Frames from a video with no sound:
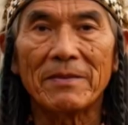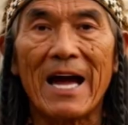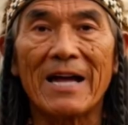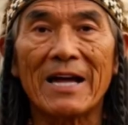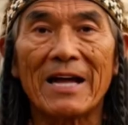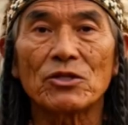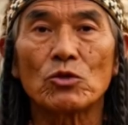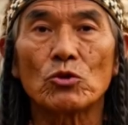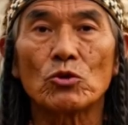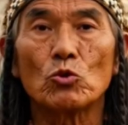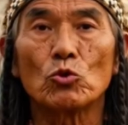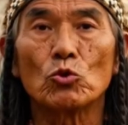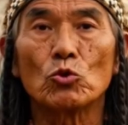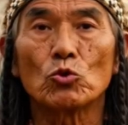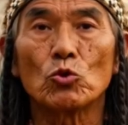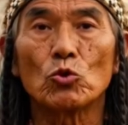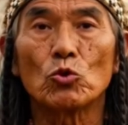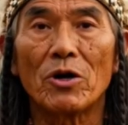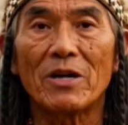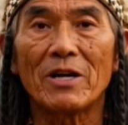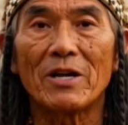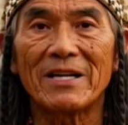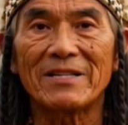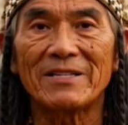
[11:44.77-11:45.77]
extra
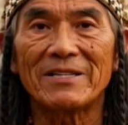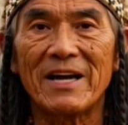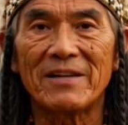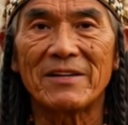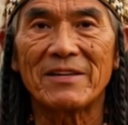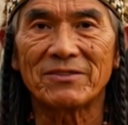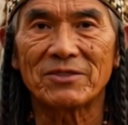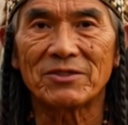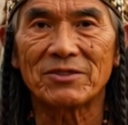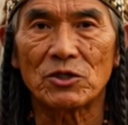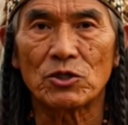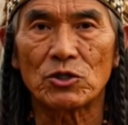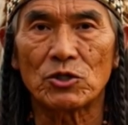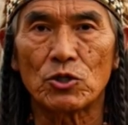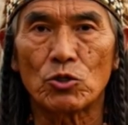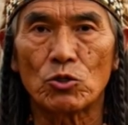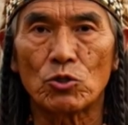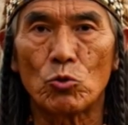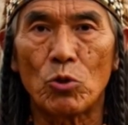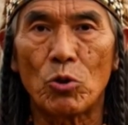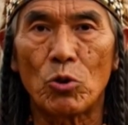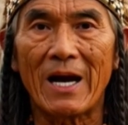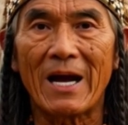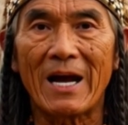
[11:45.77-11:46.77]
297
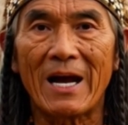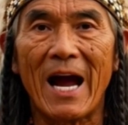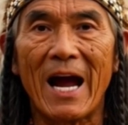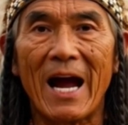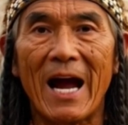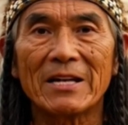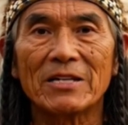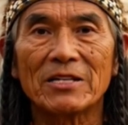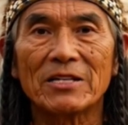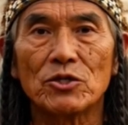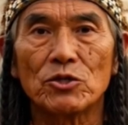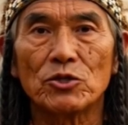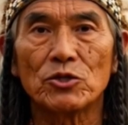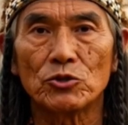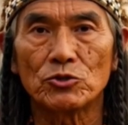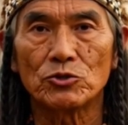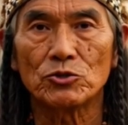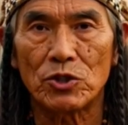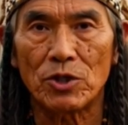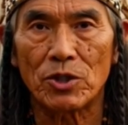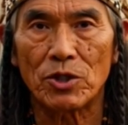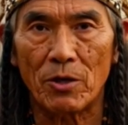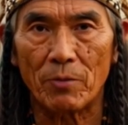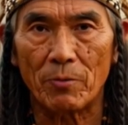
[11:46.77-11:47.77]
years were added to
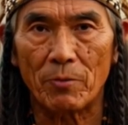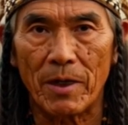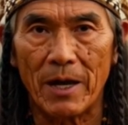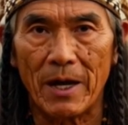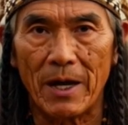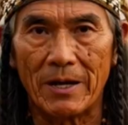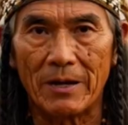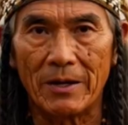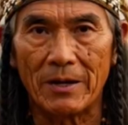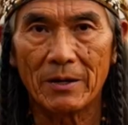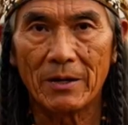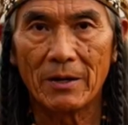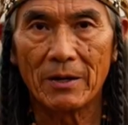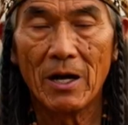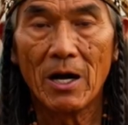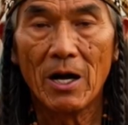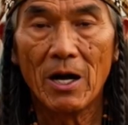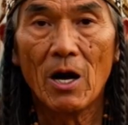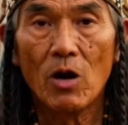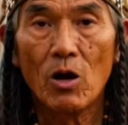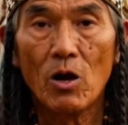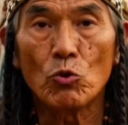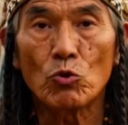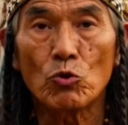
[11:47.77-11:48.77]
history's timeline.
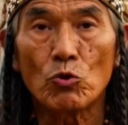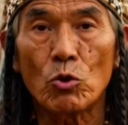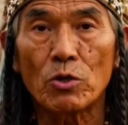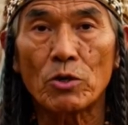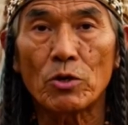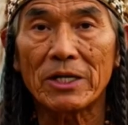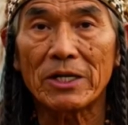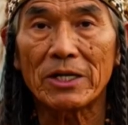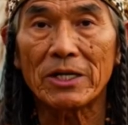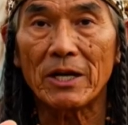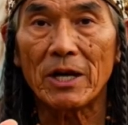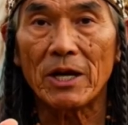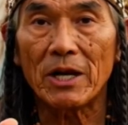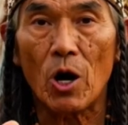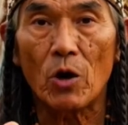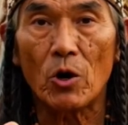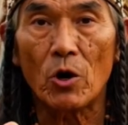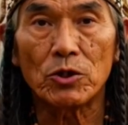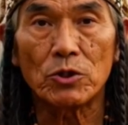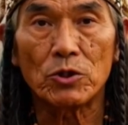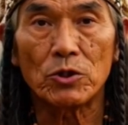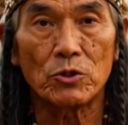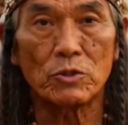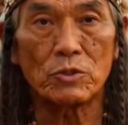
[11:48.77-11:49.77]
The Gregorian
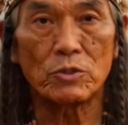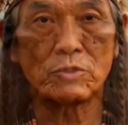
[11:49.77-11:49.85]
calendar is